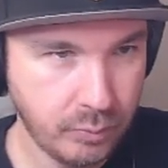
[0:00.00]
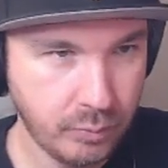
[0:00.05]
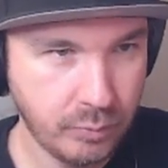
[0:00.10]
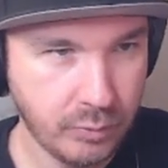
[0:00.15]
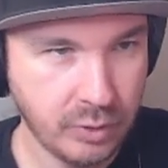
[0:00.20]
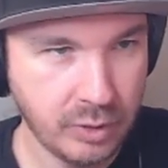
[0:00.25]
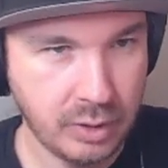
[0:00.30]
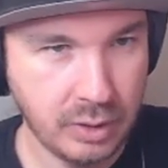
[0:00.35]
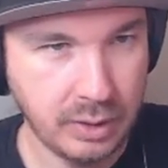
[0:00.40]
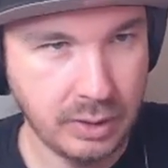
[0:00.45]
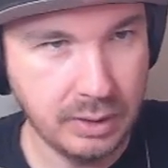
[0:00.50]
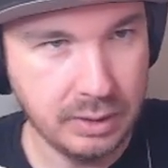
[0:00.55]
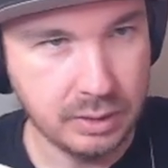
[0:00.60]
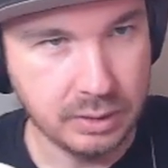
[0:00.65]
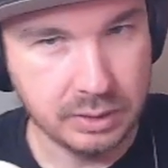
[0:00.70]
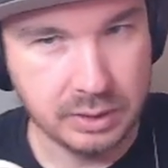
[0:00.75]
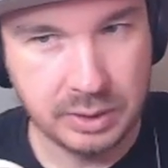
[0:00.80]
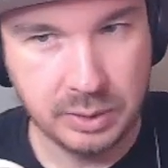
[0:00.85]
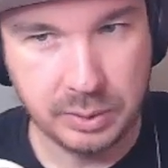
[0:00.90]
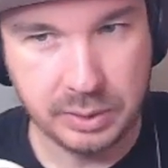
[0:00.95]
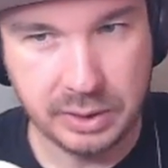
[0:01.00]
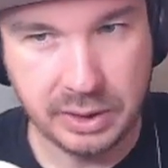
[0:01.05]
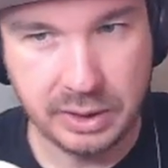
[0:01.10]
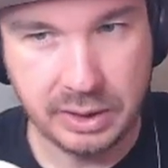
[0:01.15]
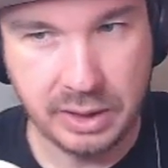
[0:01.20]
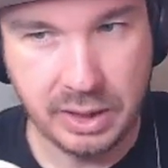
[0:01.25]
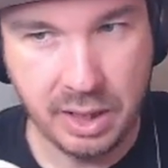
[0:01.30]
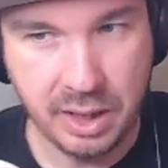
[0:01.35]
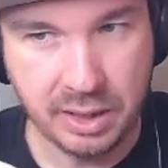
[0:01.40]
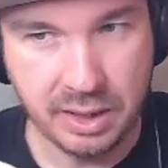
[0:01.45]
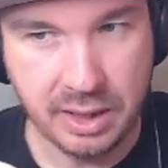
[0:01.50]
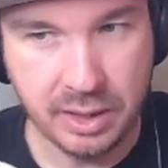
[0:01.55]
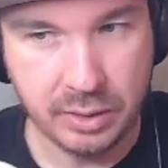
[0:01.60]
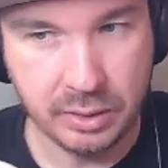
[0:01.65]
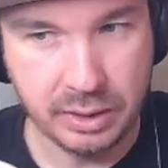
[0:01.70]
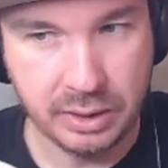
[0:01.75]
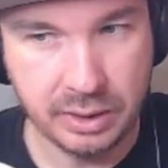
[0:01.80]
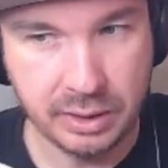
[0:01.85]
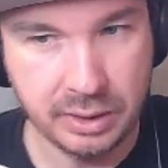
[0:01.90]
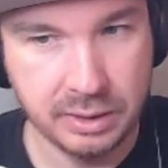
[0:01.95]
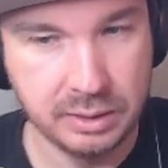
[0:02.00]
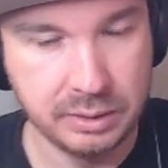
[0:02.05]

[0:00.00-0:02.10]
Okay, let's see what they get out here.